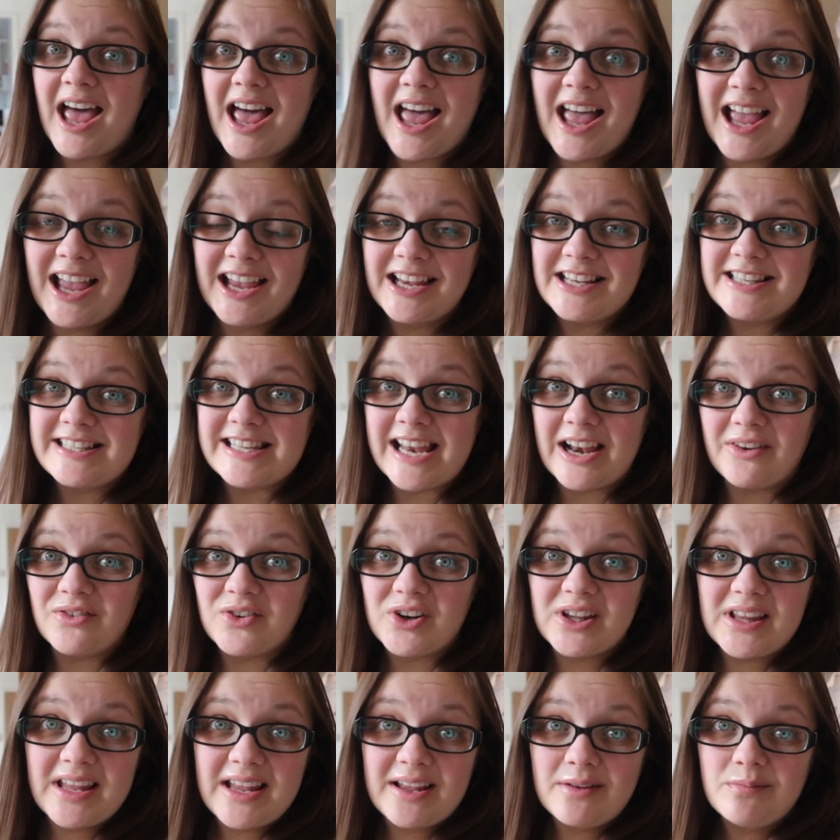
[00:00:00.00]
I
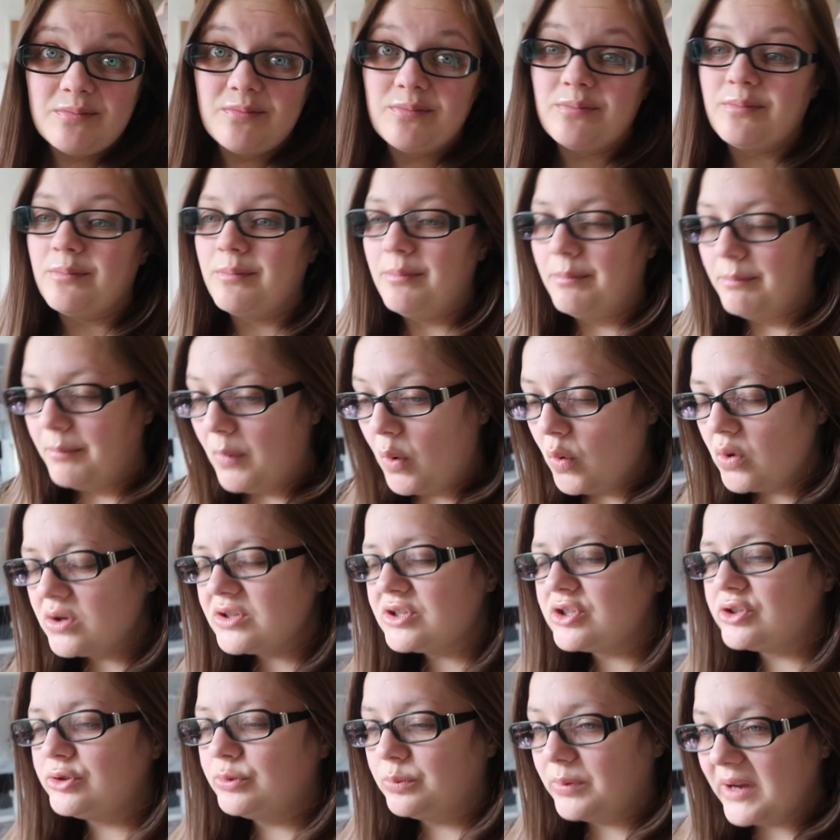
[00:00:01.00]
generally,
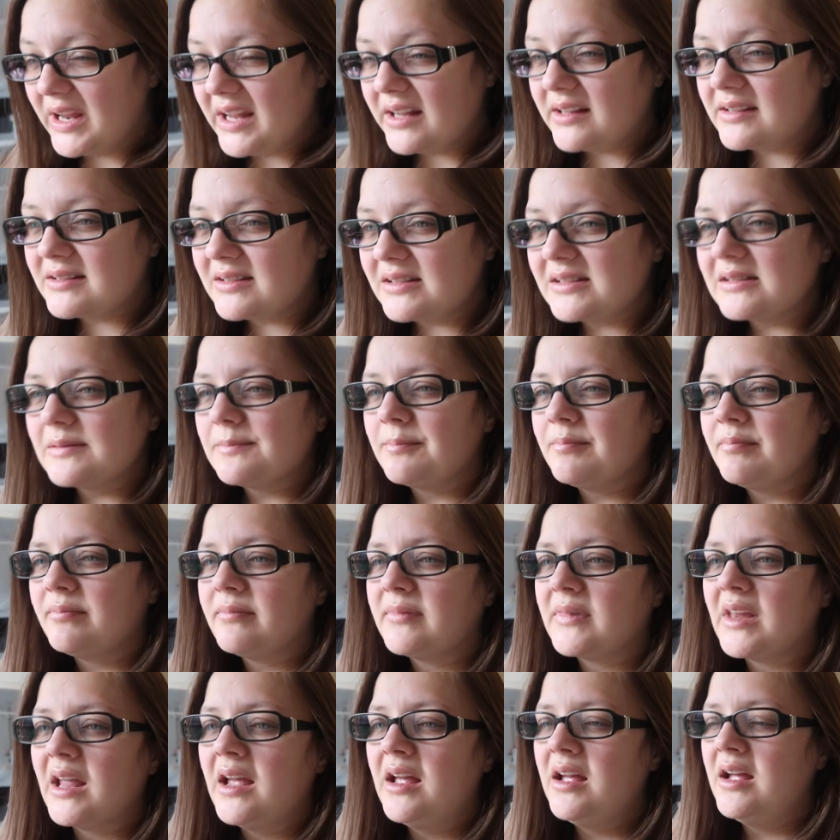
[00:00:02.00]
most weeks,
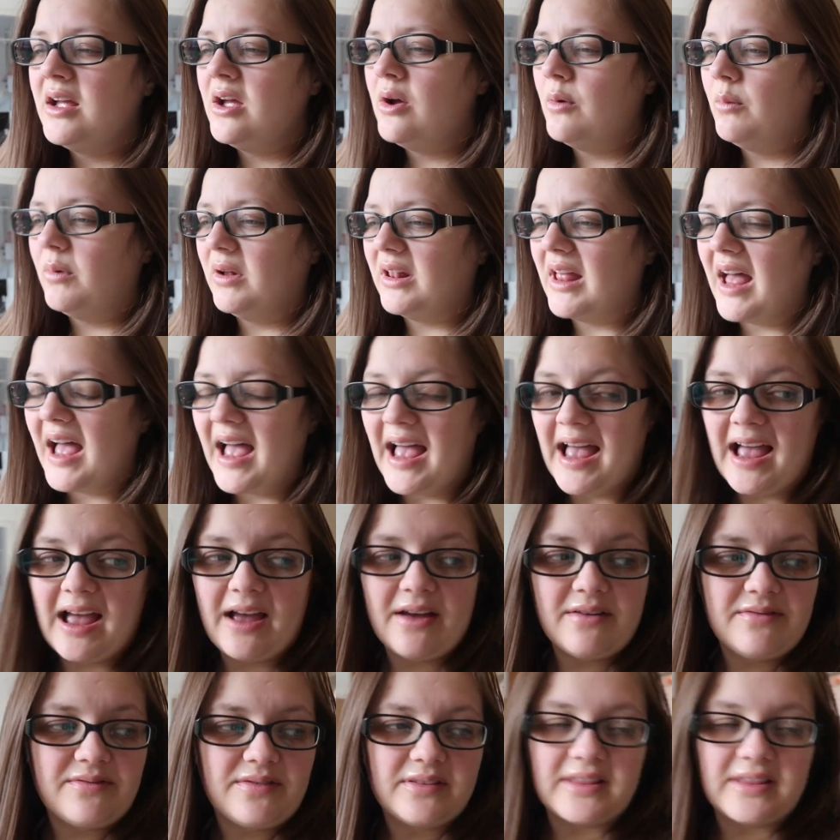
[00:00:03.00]
will have,